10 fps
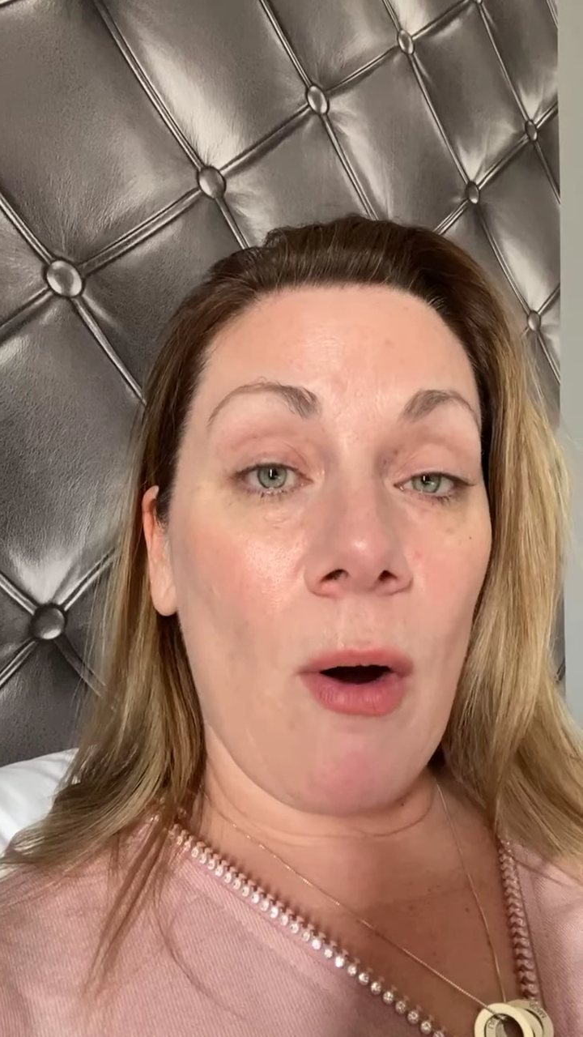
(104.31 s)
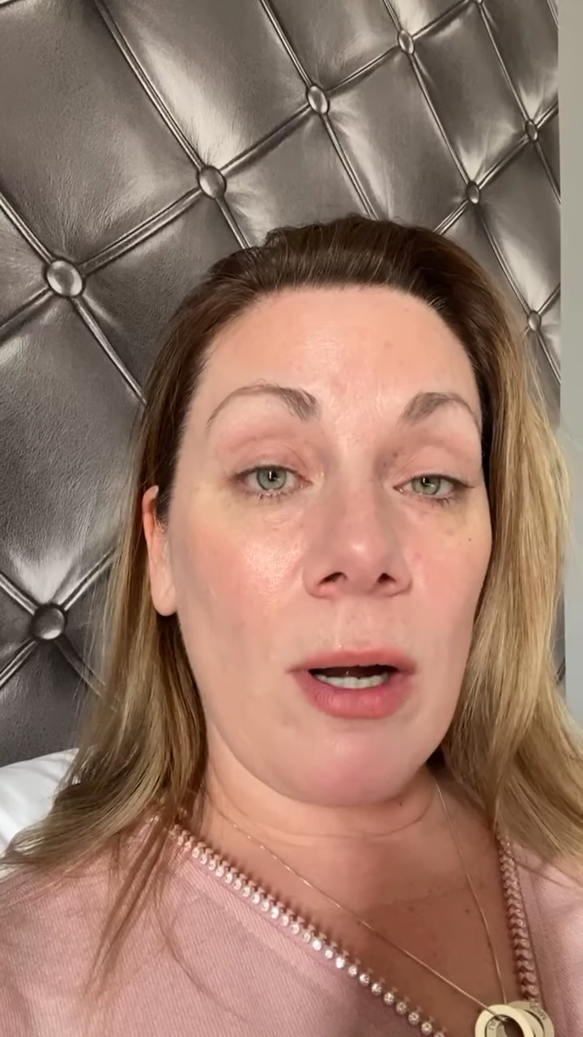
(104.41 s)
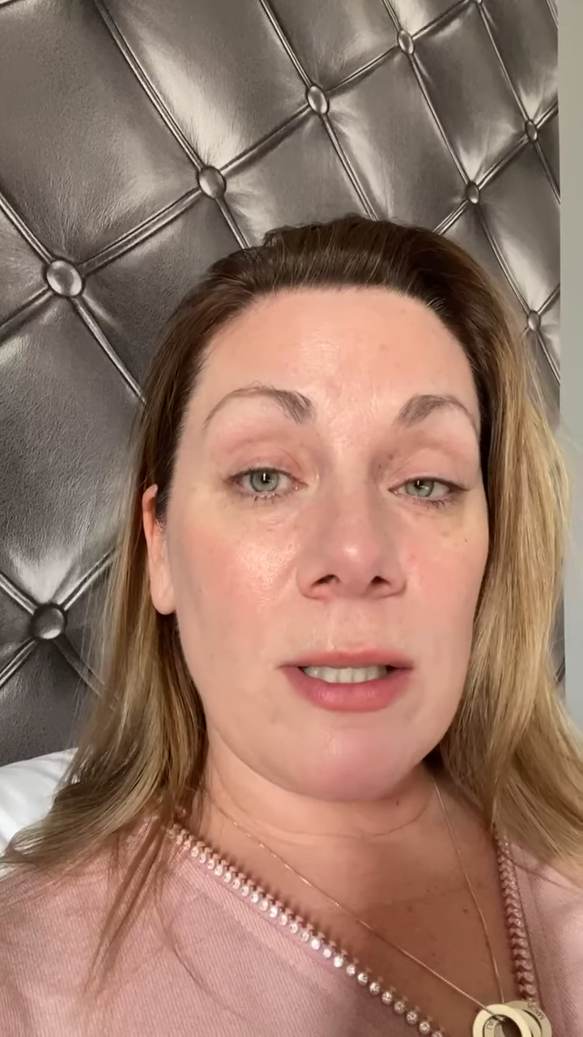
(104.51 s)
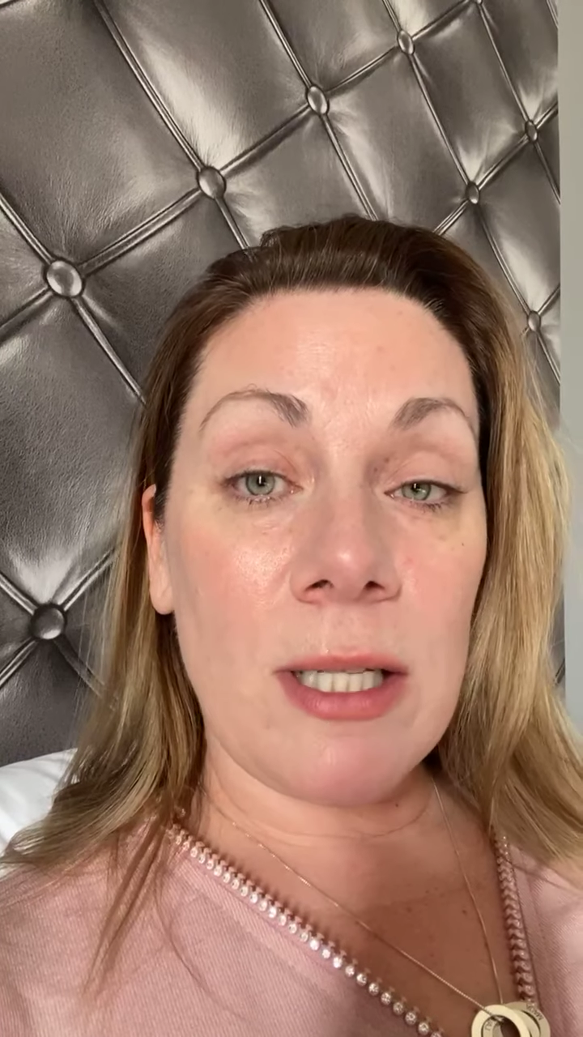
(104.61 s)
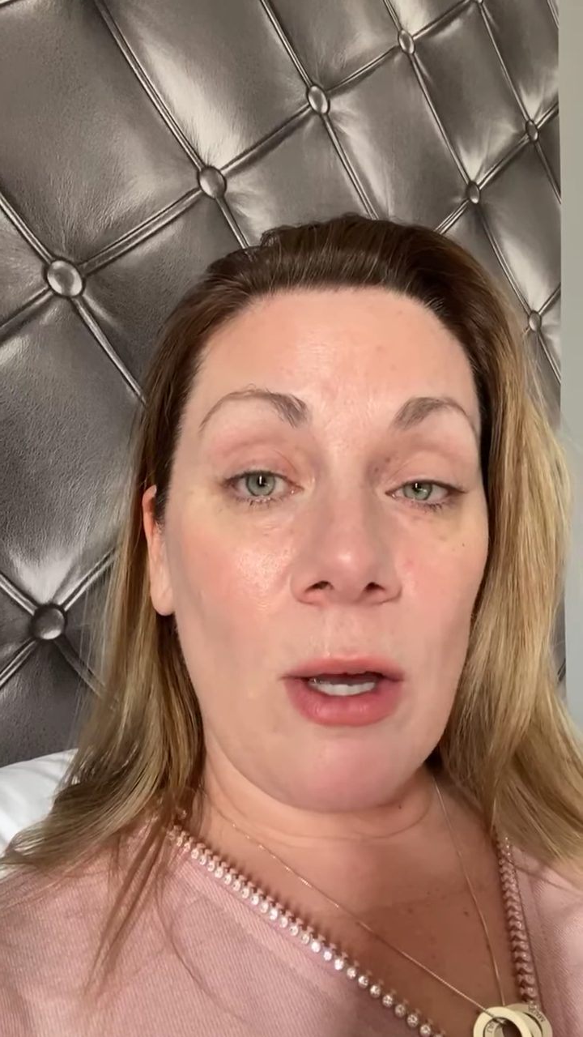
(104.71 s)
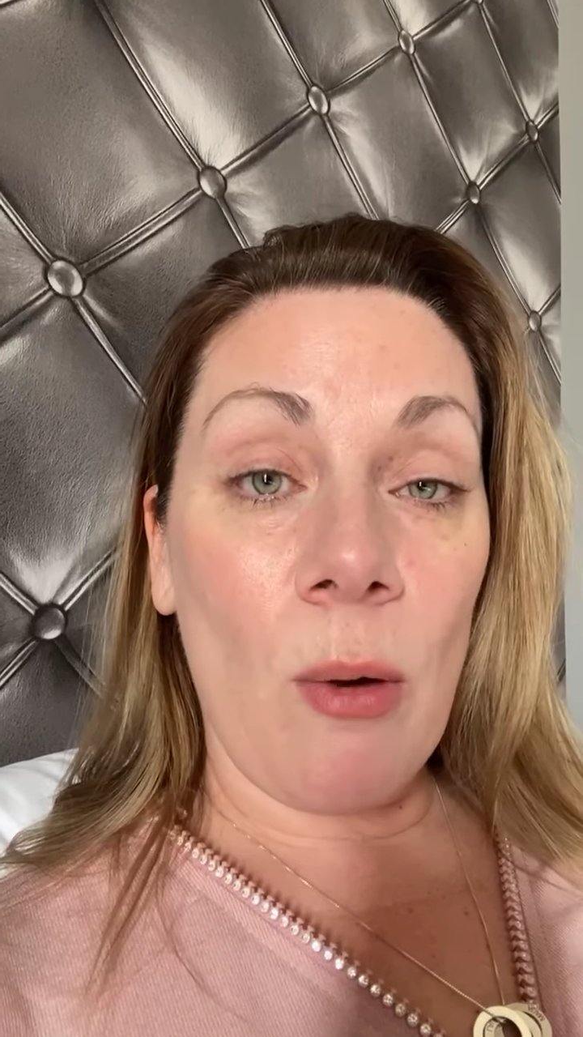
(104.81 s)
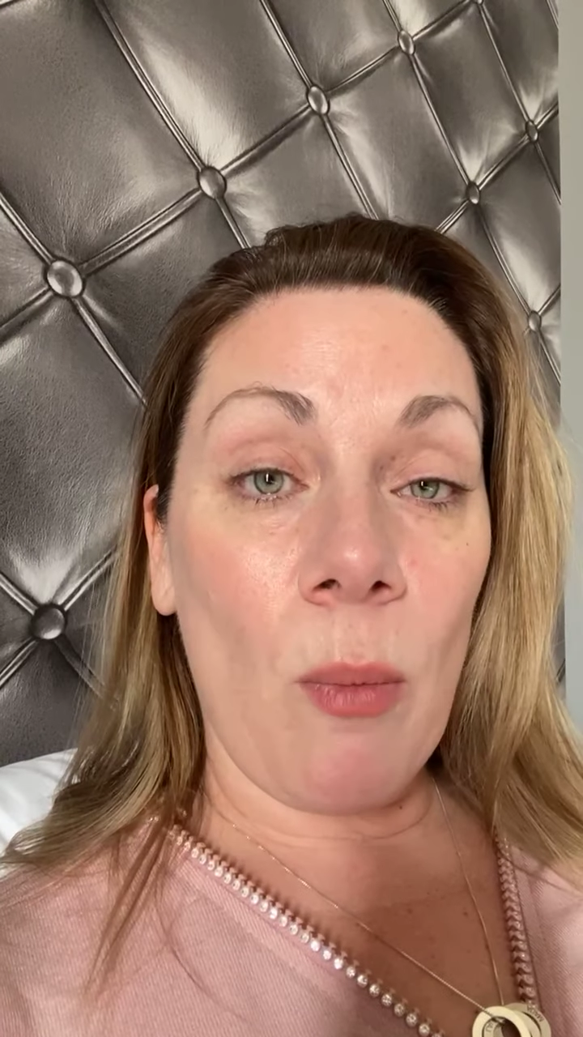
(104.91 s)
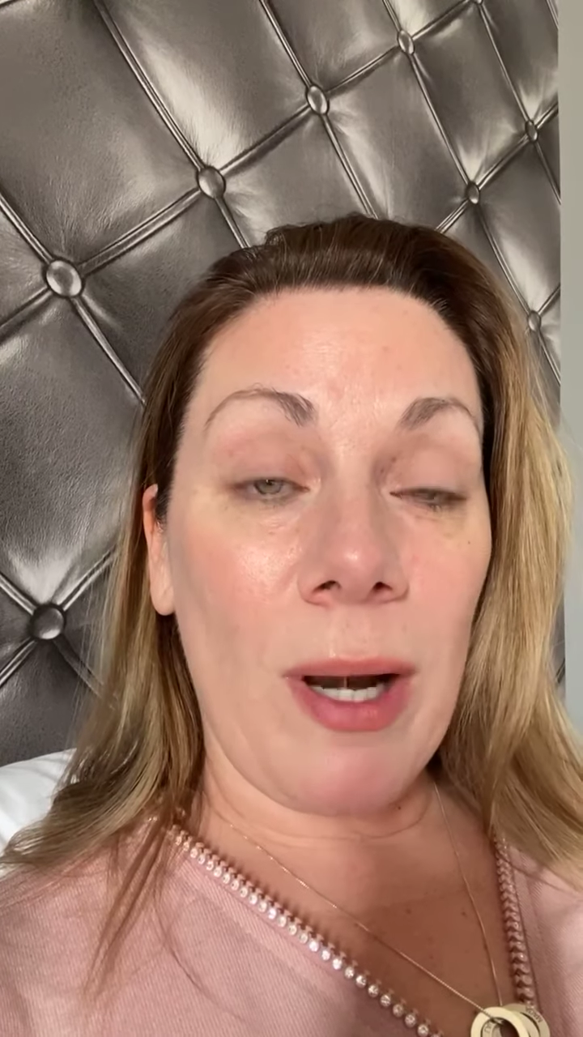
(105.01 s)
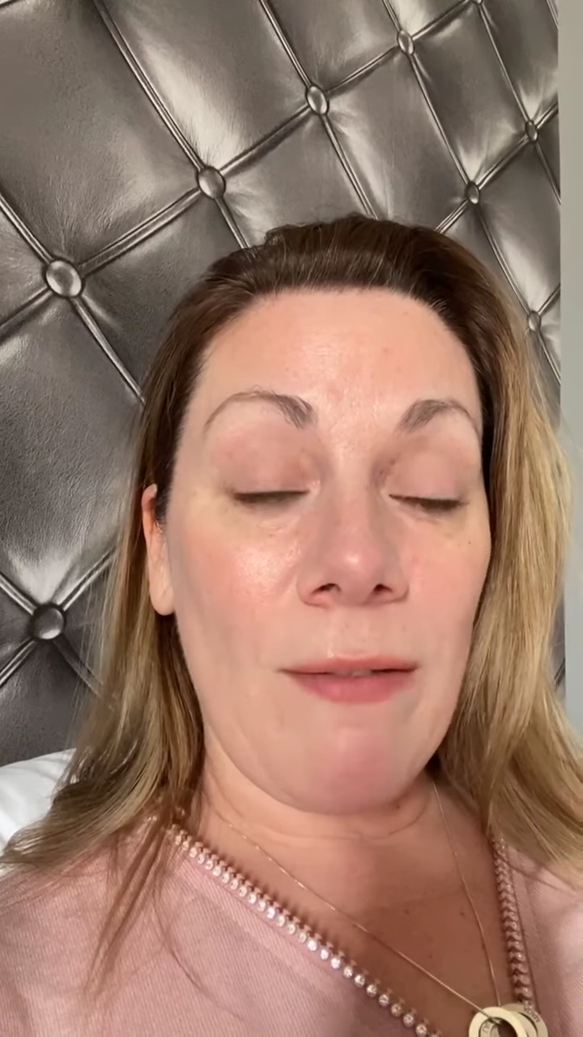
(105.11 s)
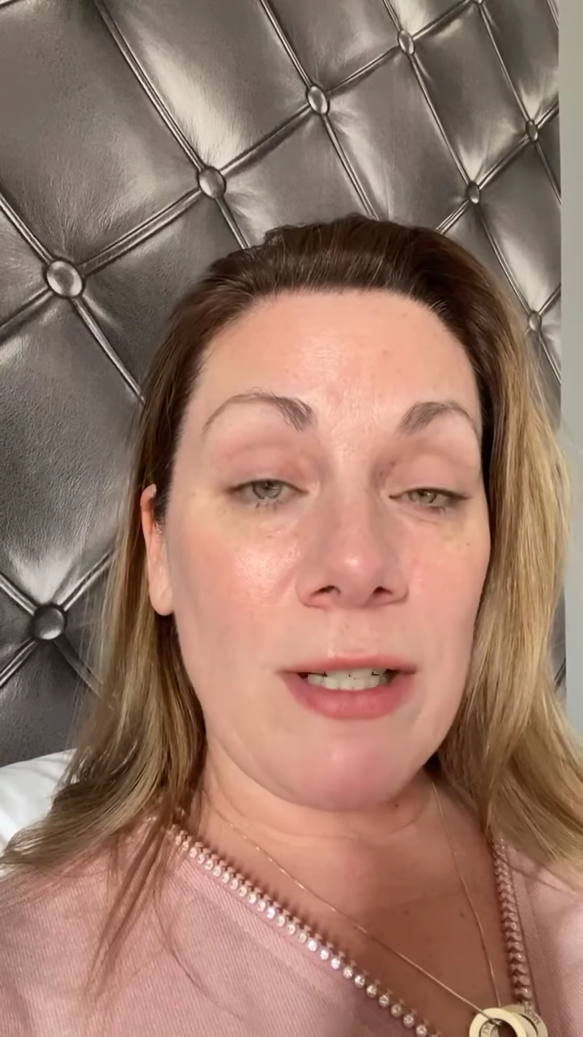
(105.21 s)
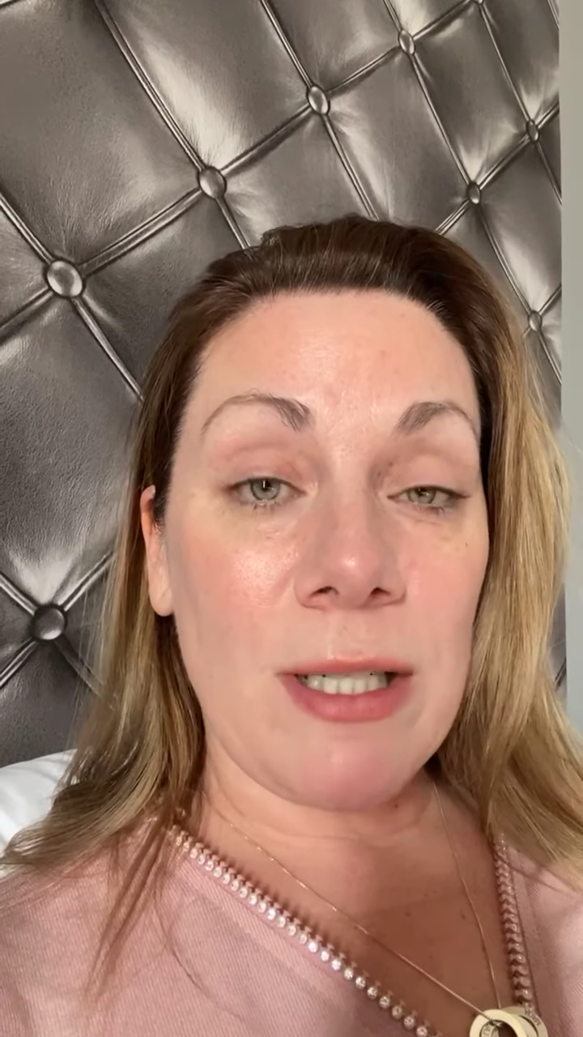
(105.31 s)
or Zoom, whatever